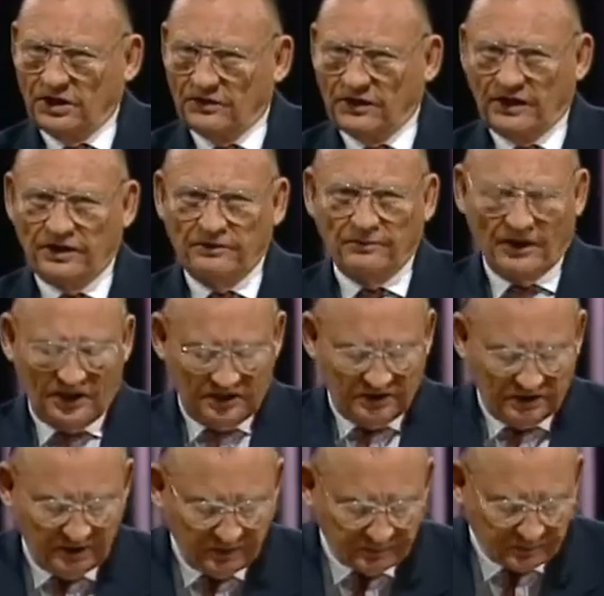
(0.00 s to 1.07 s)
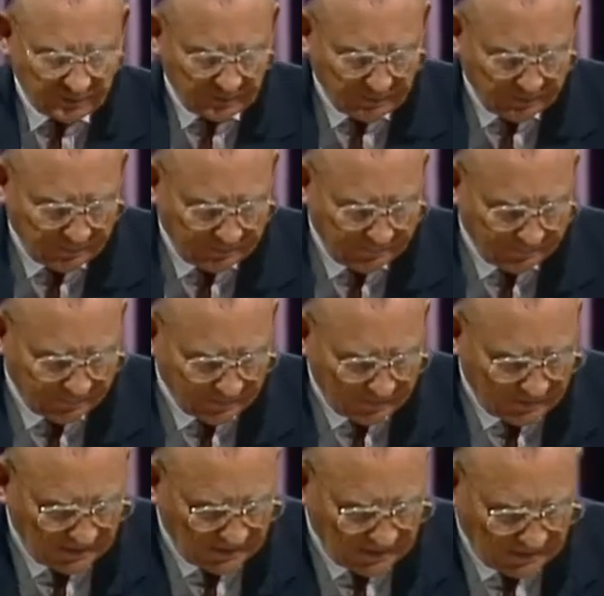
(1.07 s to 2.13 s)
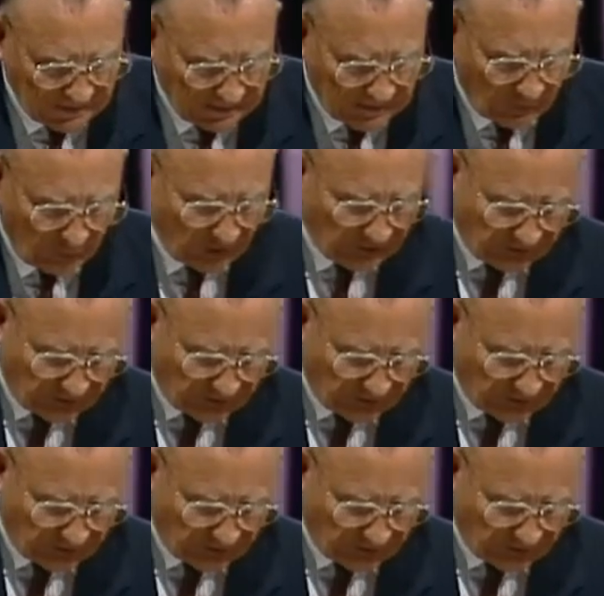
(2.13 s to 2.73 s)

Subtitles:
that he made. One